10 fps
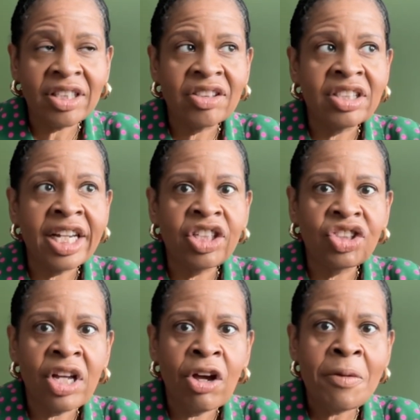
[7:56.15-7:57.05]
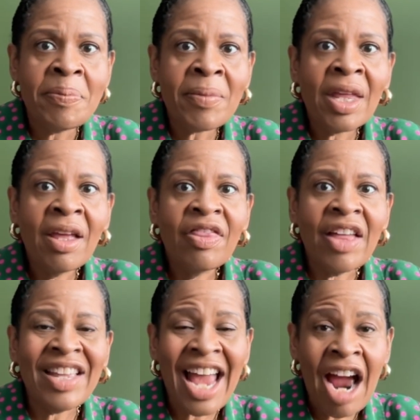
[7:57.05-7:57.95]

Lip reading: The study showed that the